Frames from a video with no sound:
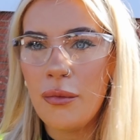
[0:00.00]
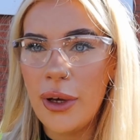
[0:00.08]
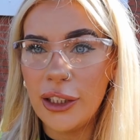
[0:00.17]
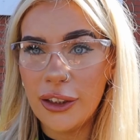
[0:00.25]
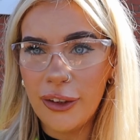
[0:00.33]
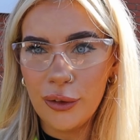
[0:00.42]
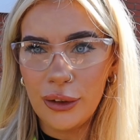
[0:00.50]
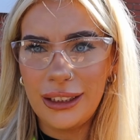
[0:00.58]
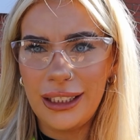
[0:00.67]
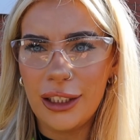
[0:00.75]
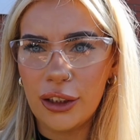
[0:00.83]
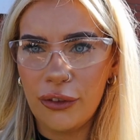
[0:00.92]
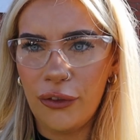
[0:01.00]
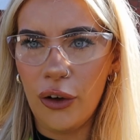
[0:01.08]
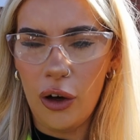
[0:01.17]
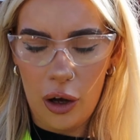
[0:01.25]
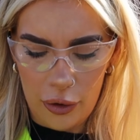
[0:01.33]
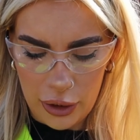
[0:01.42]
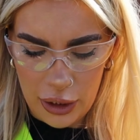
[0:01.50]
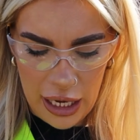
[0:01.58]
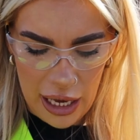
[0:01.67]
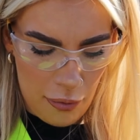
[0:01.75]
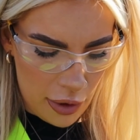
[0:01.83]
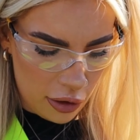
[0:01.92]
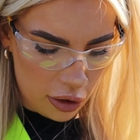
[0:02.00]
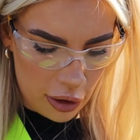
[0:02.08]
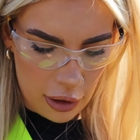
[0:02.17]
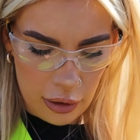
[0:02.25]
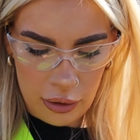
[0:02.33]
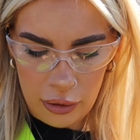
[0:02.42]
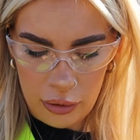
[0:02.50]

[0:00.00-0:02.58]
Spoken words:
to measure out 6 foot on the tape measure.